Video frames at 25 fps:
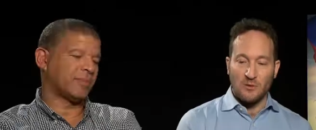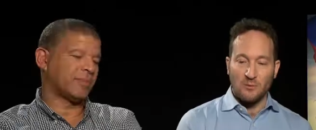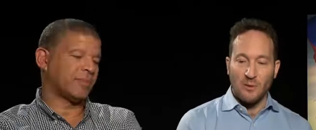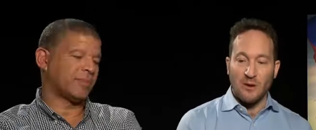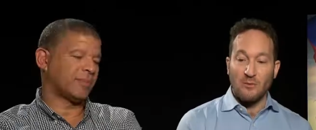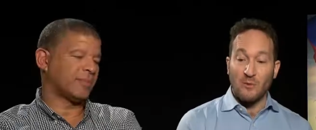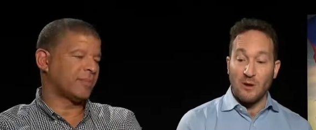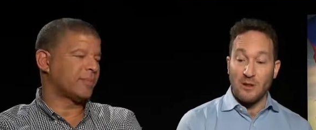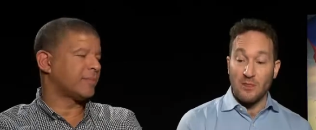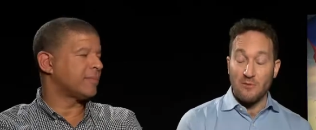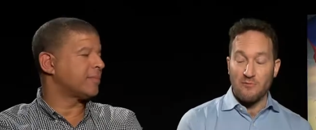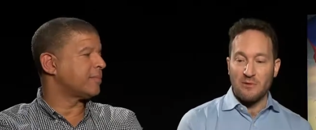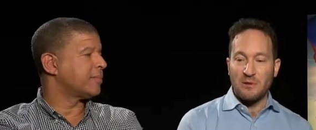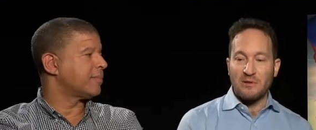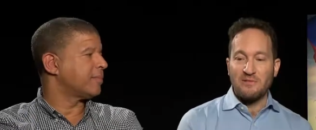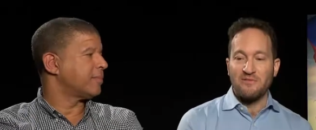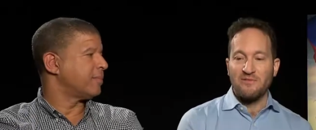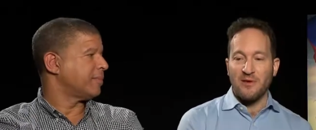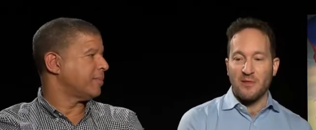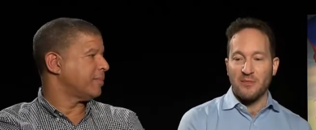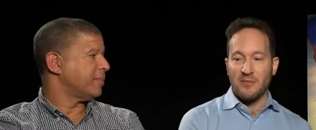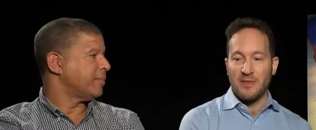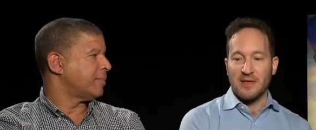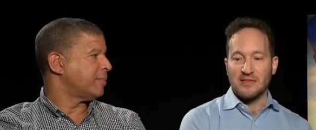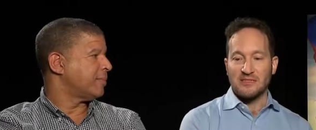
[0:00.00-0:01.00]
Speaker 1: know, one, one of the really
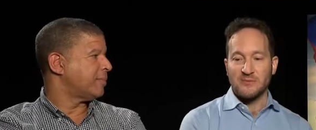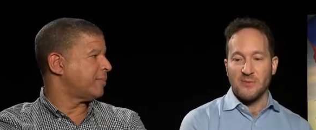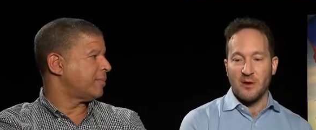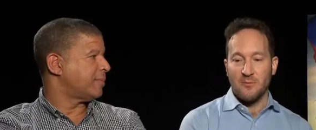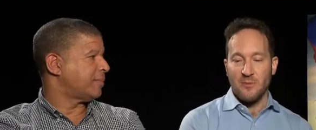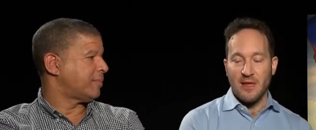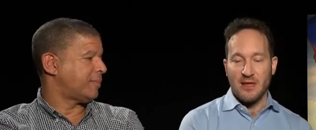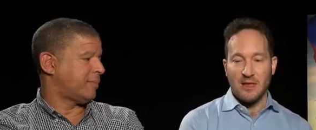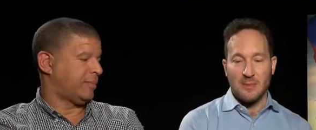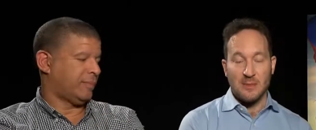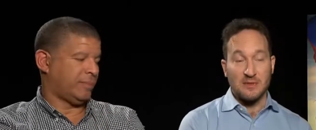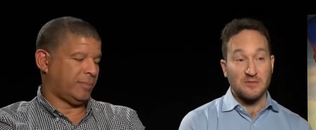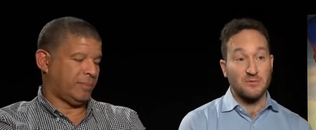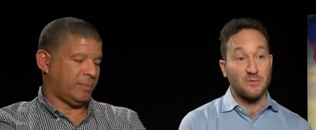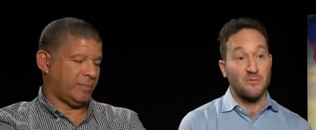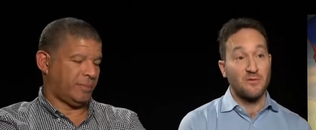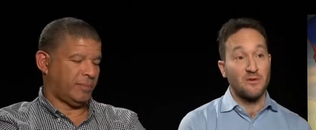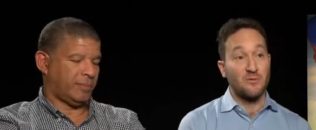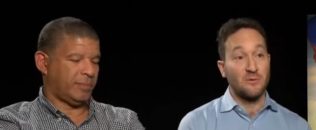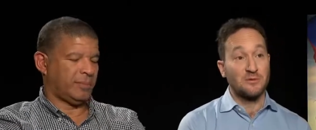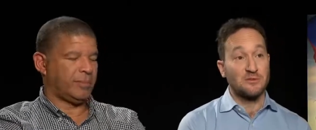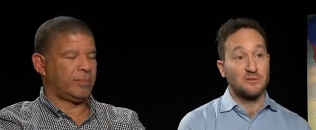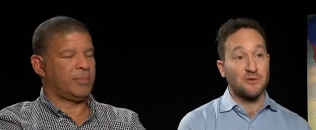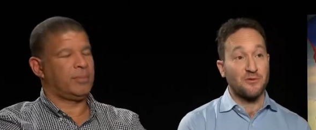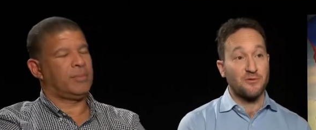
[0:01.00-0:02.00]
fun things about making this movie
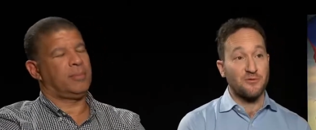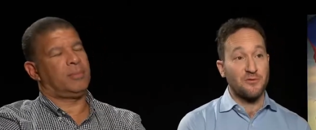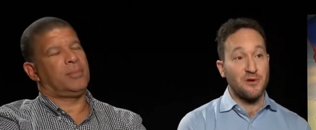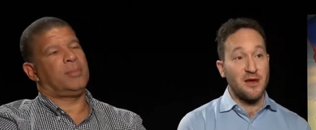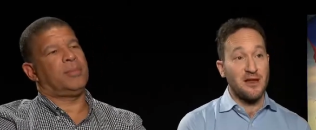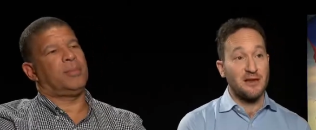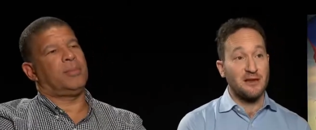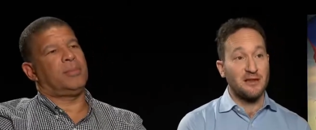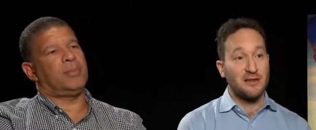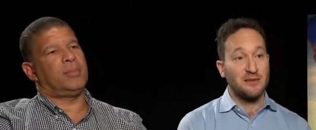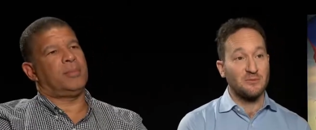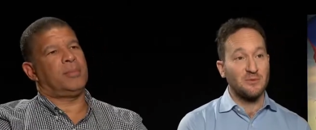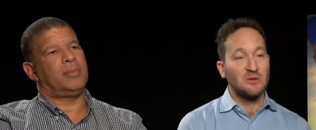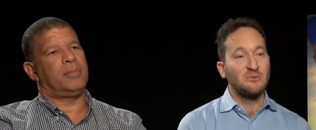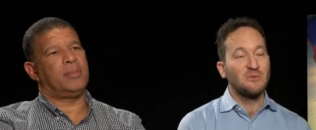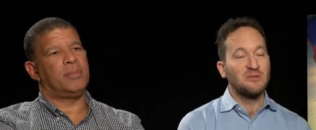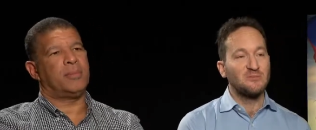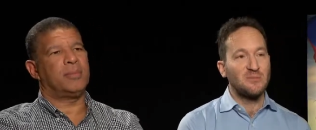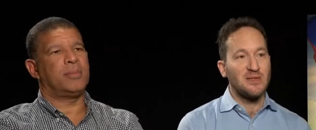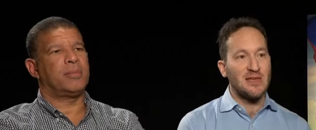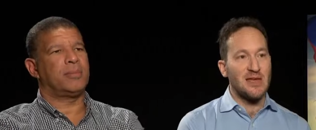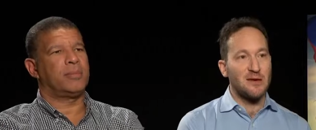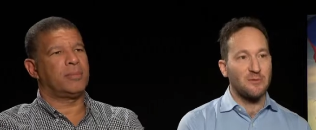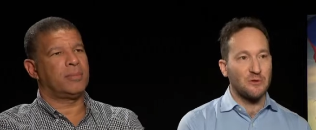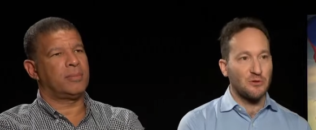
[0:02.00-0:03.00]
was creating, it was
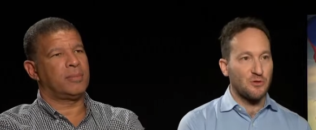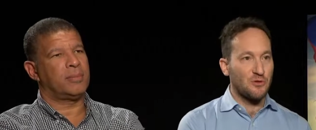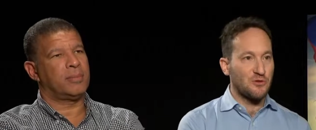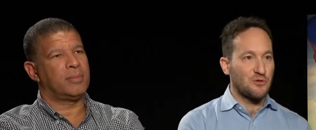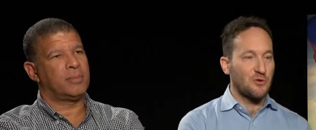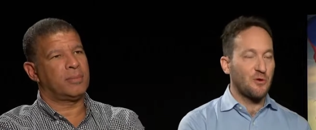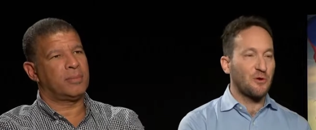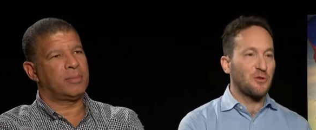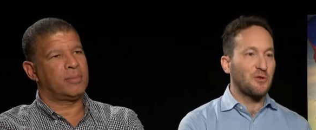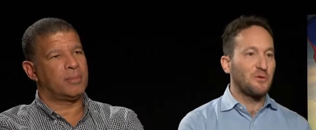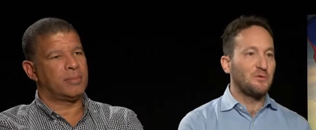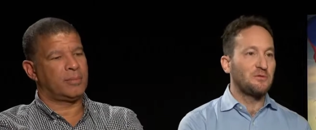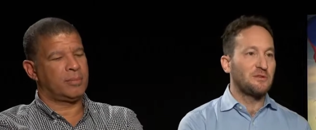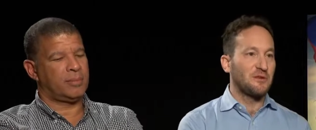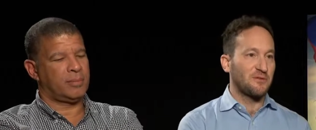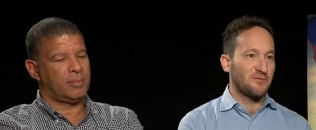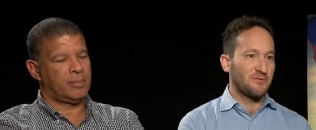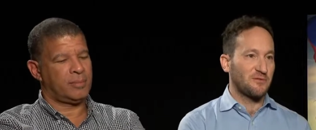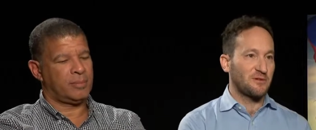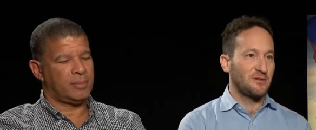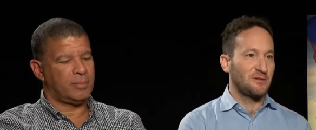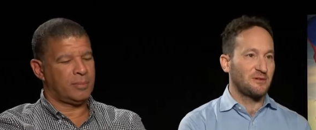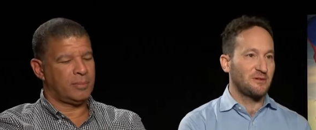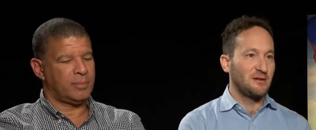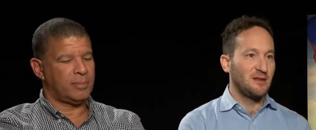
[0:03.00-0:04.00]
being able to show you
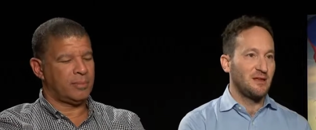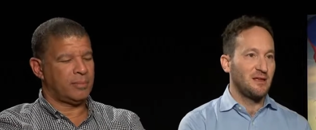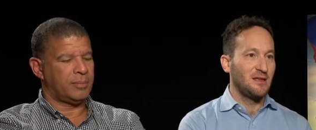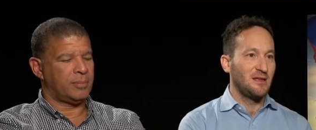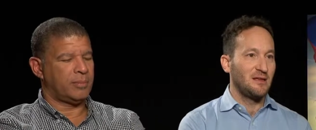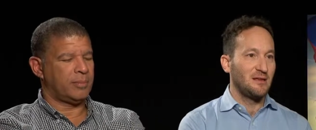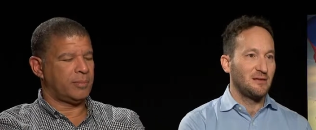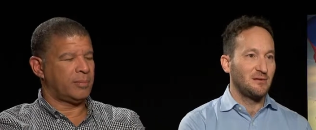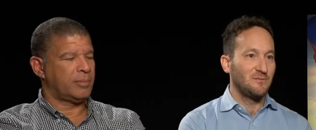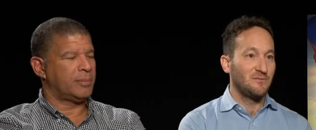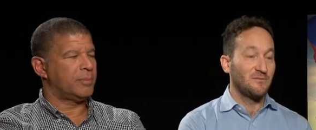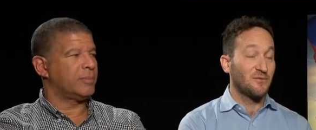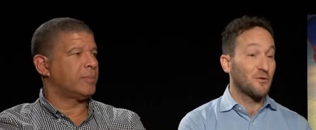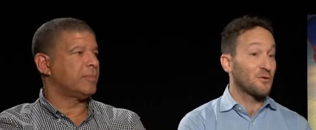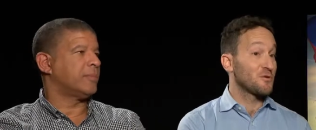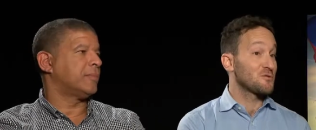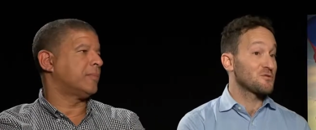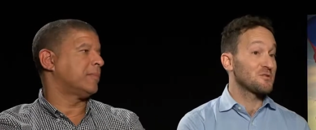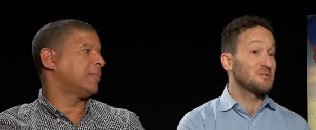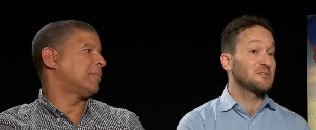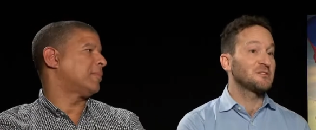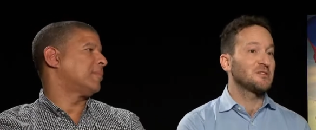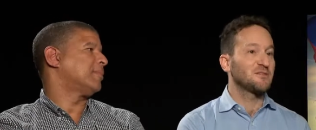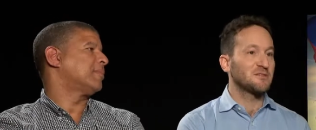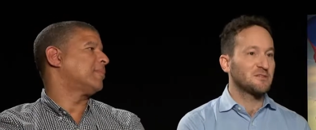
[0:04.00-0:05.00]
different
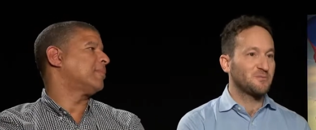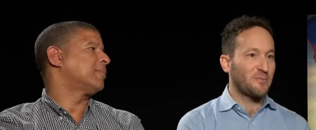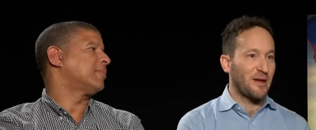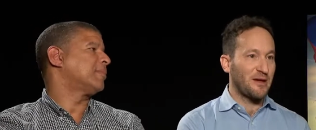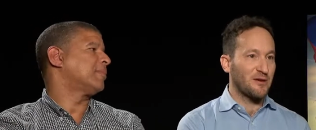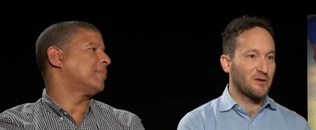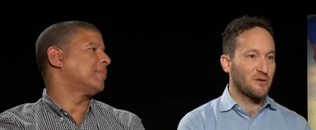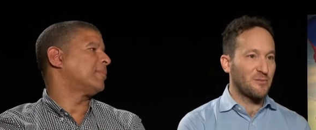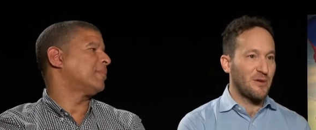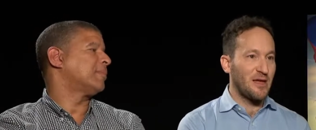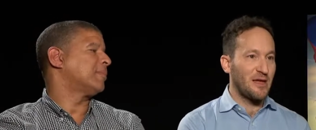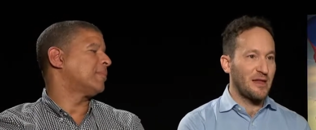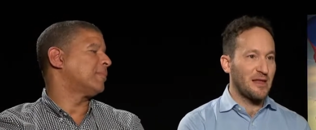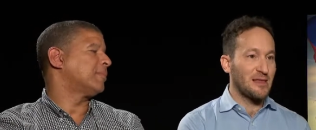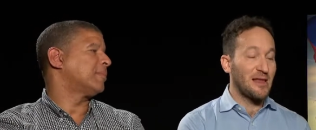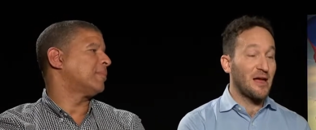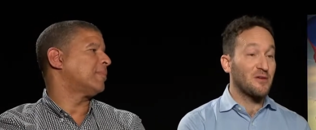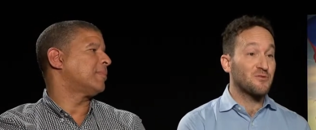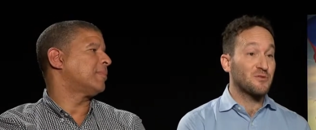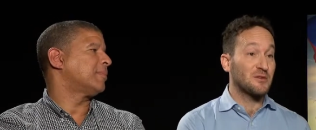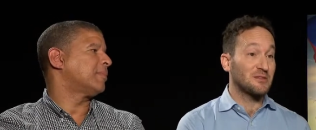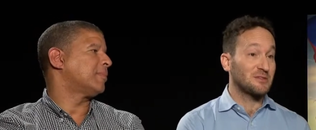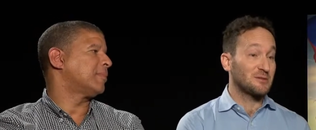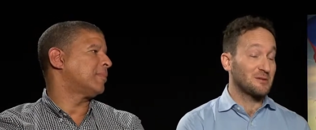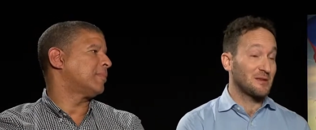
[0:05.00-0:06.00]
versions of Spider-Man, and
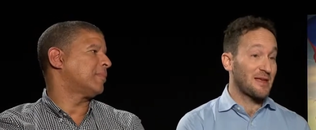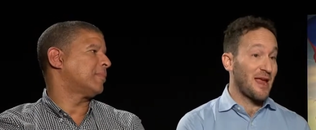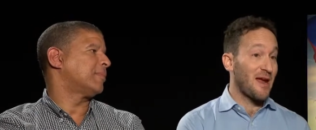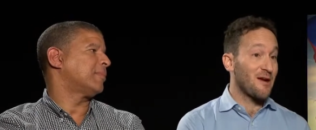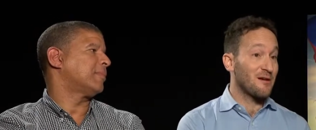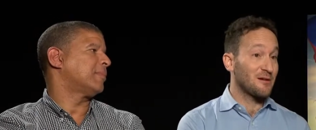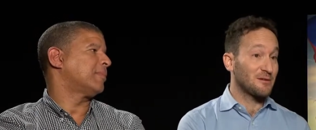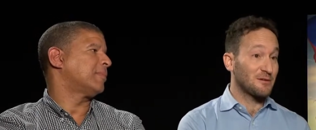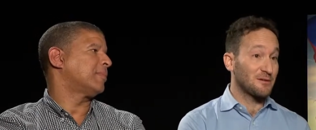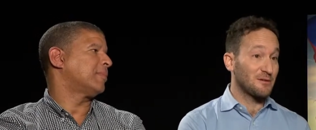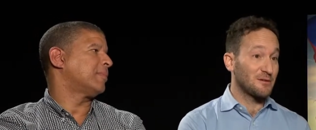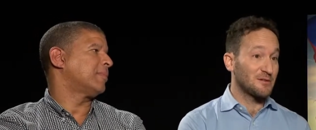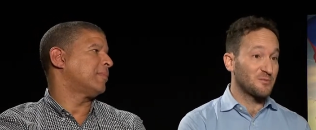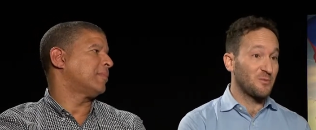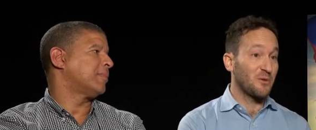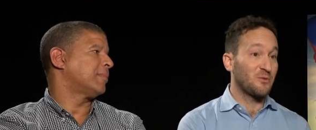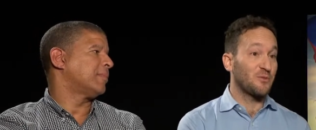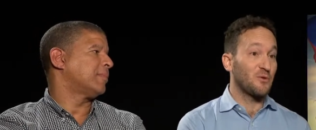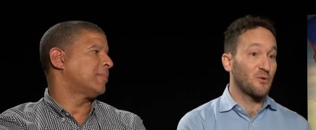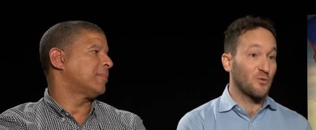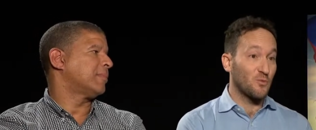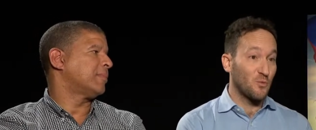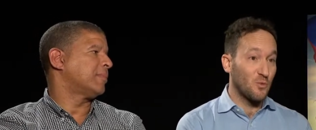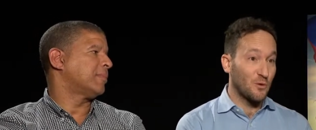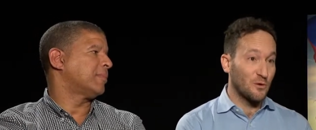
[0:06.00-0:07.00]
not just the characters, but
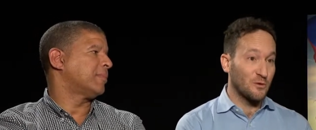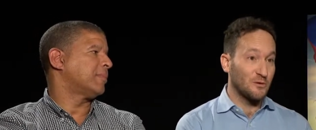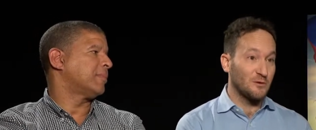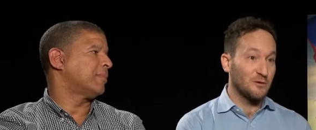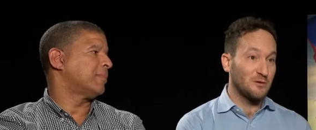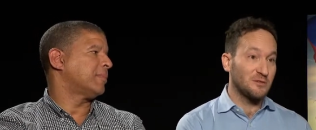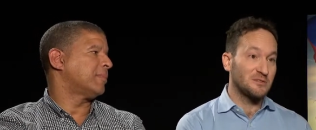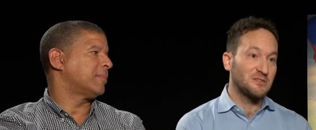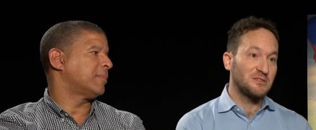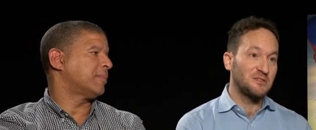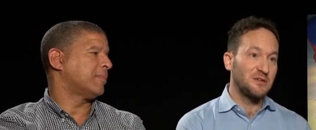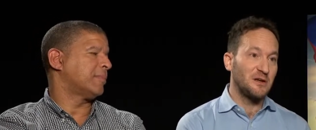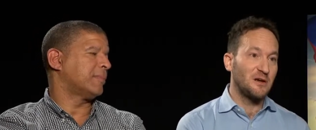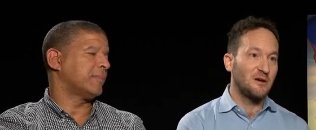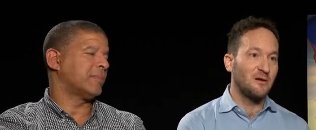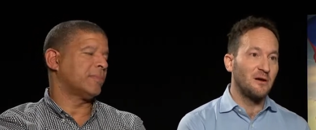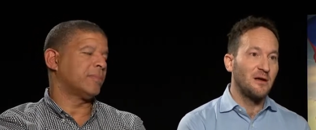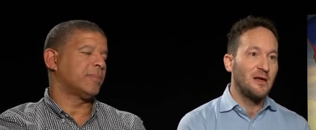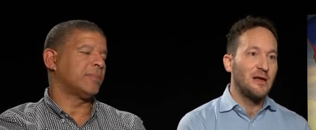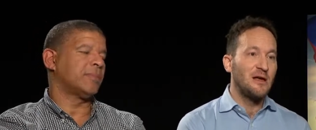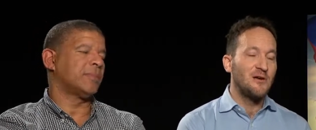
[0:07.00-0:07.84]
their worlds, you know.